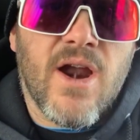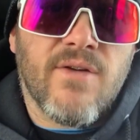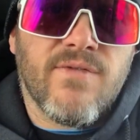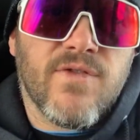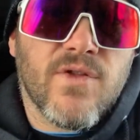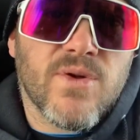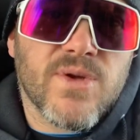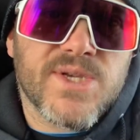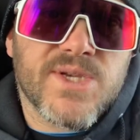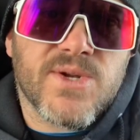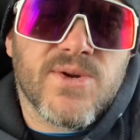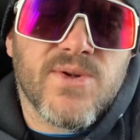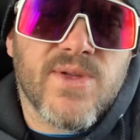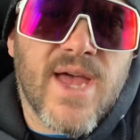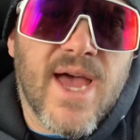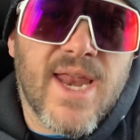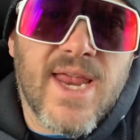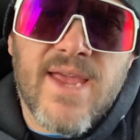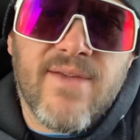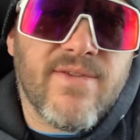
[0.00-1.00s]
flows through
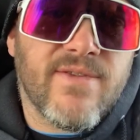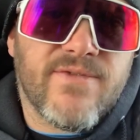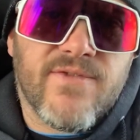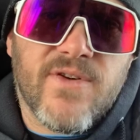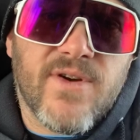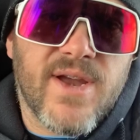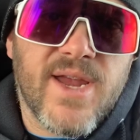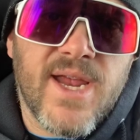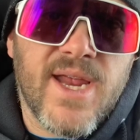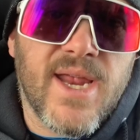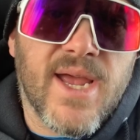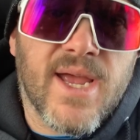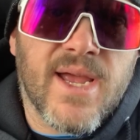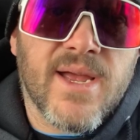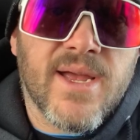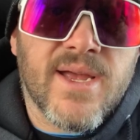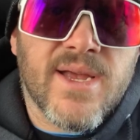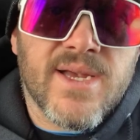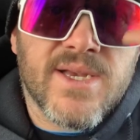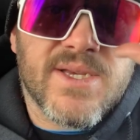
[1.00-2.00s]
that even for heating.
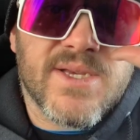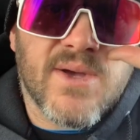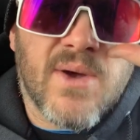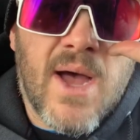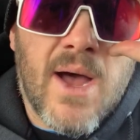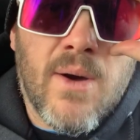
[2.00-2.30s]
So